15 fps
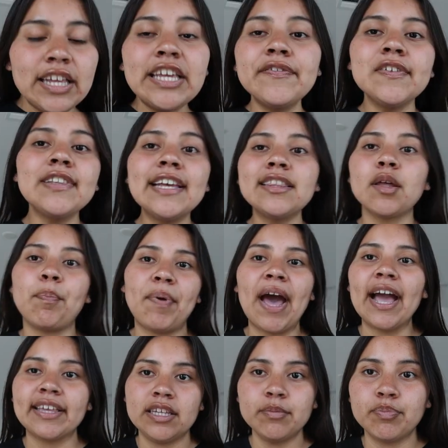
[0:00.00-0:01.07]
Even like the
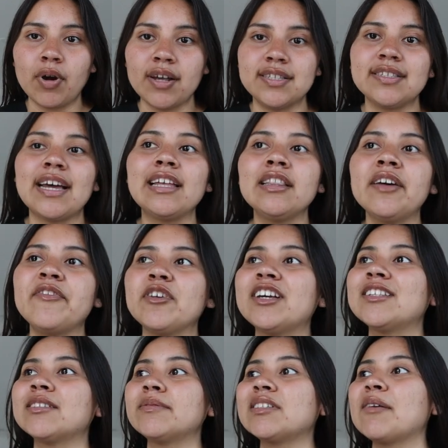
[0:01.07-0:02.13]
packing process, I love it
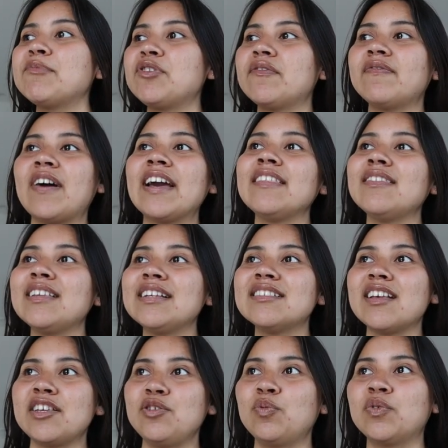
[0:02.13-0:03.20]
because sometimes you find things
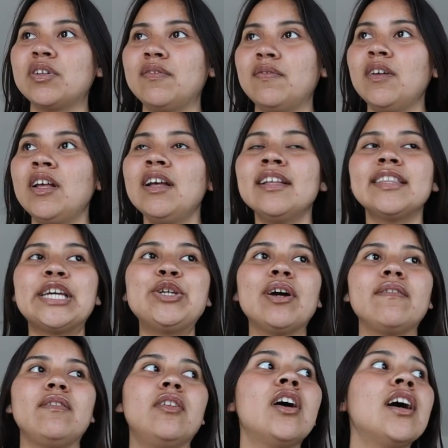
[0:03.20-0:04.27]
that you would have, that you
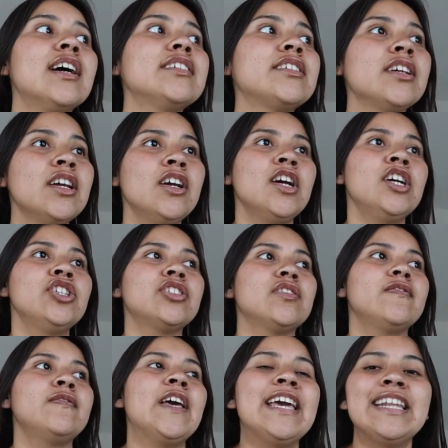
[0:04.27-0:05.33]
have lost,
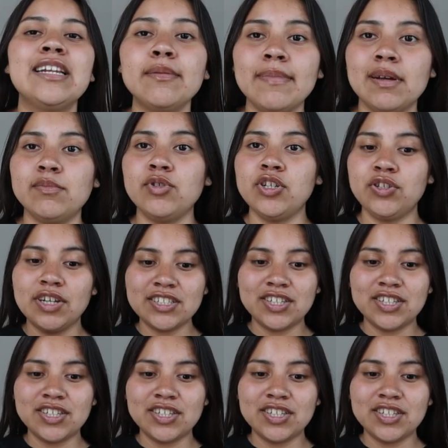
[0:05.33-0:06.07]
just hidden memories, you